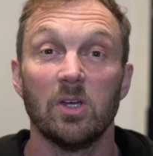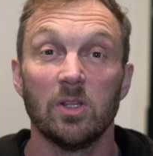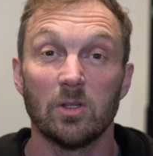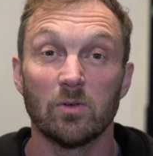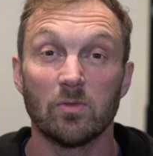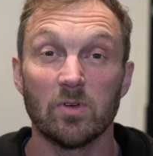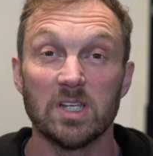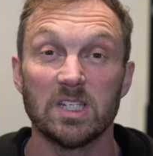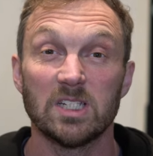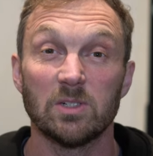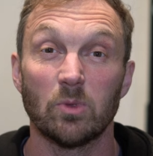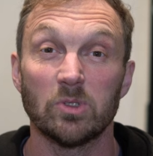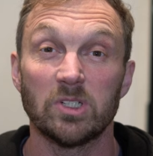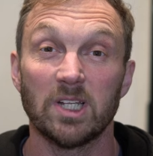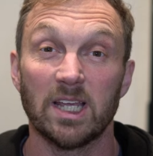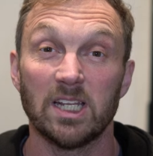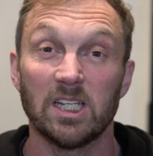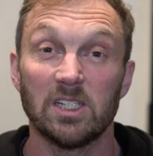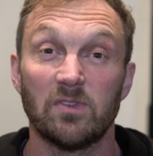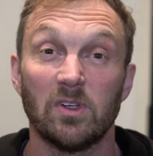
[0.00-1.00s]
The reason I want
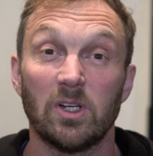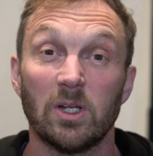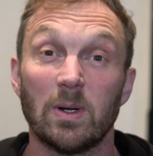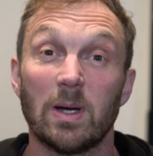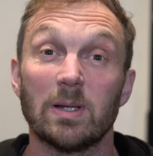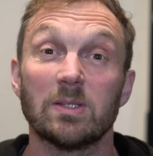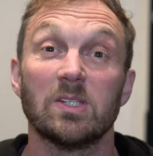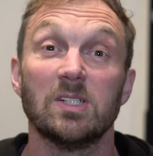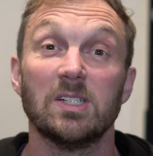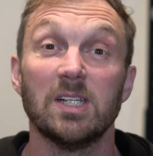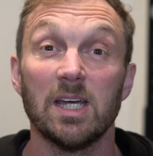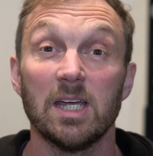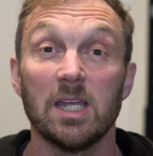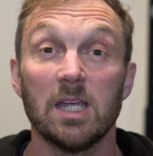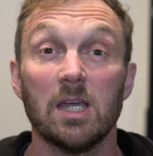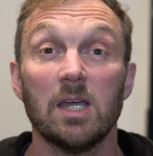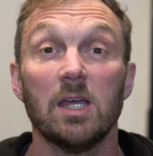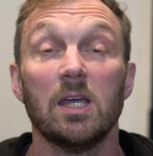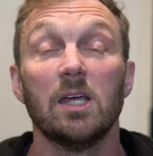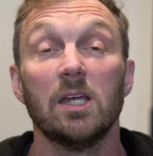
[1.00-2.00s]
to get this video out
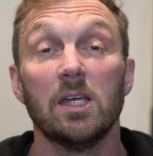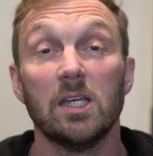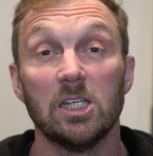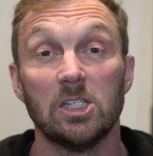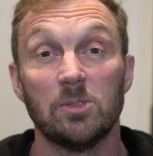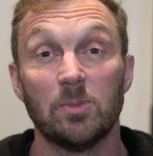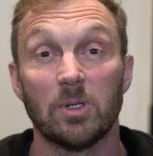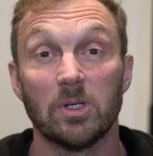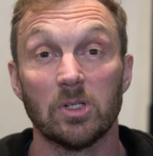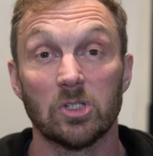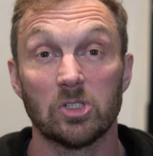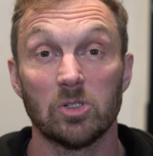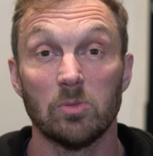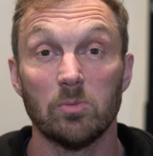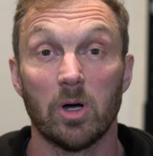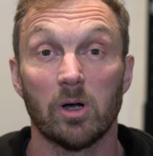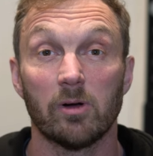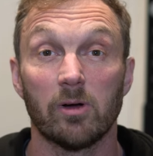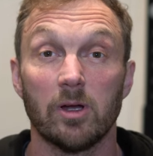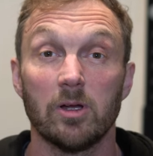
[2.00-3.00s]
today is because
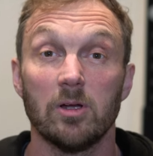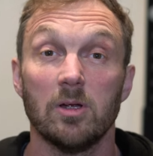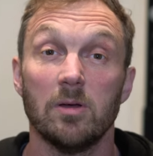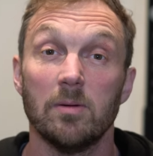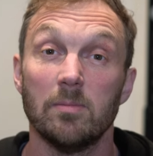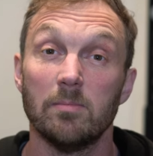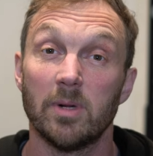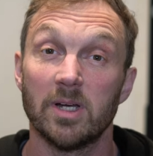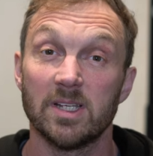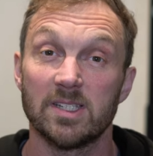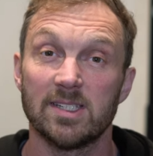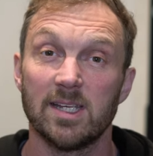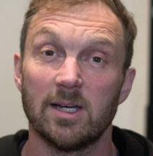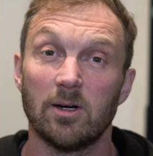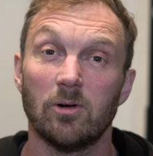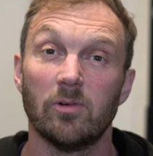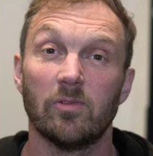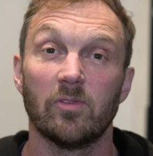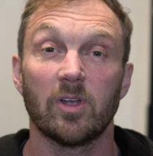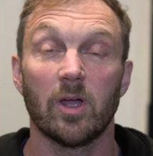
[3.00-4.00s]
tomorrow,
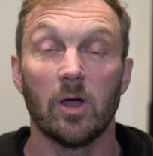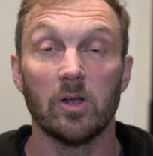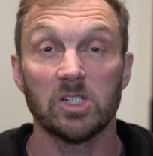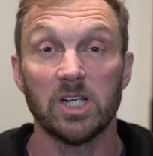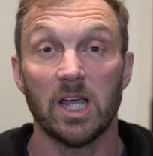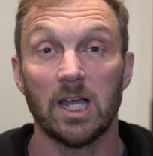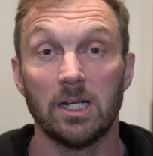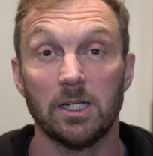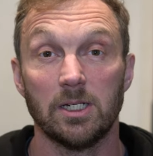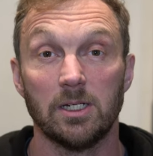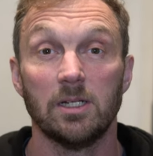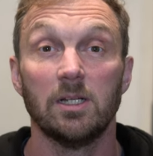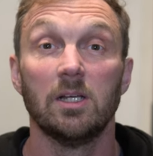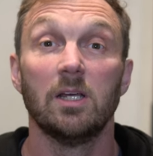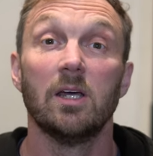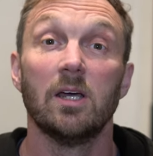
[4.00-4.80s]
myself, Coach Helen,